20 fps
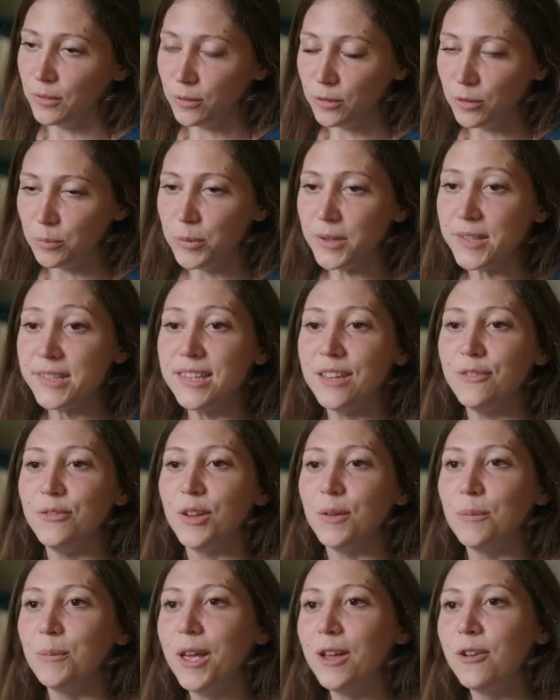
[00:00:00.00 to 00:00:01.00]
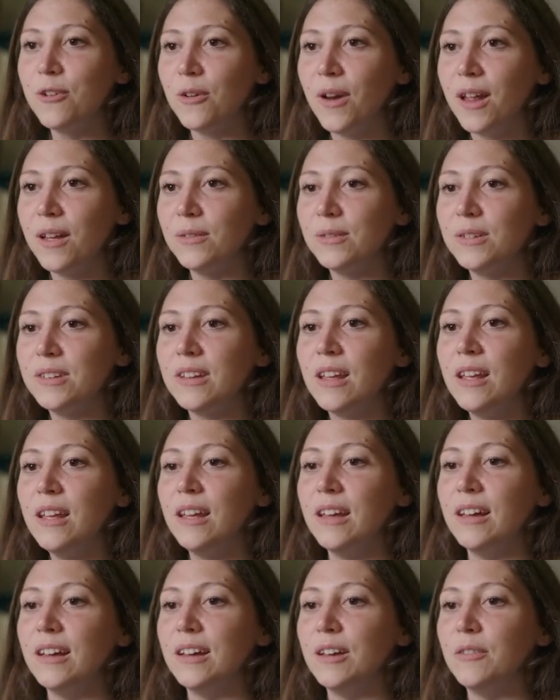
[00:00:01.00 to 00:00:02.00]
specific background,
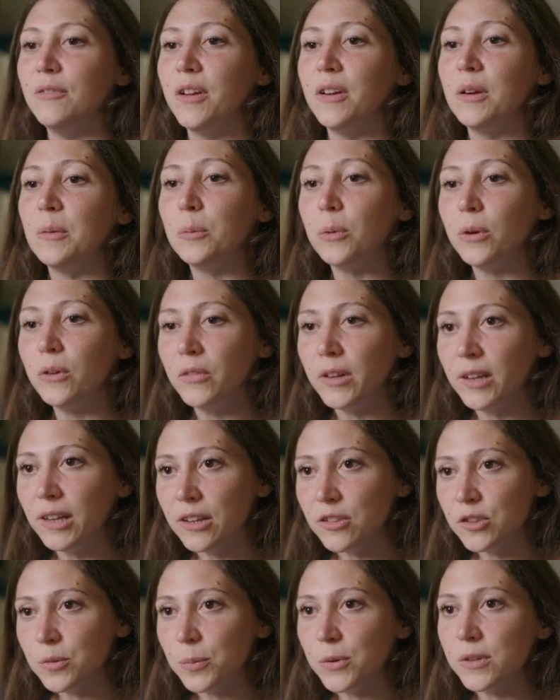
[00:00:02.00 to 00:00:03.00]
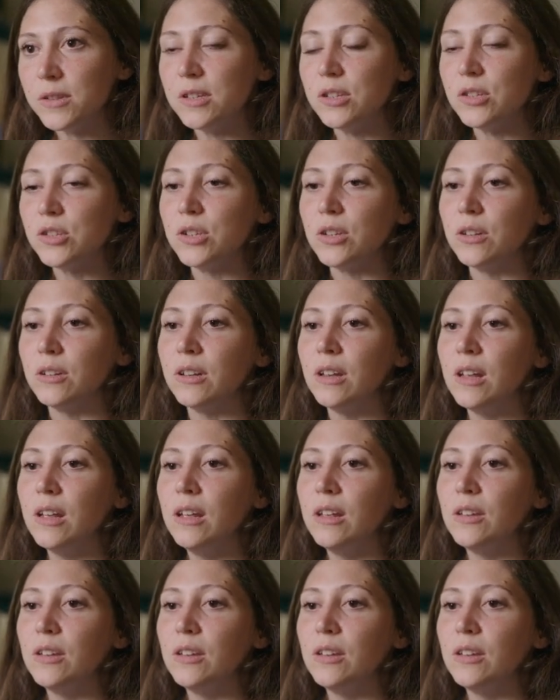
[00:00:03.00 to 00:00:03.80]
very privileged position.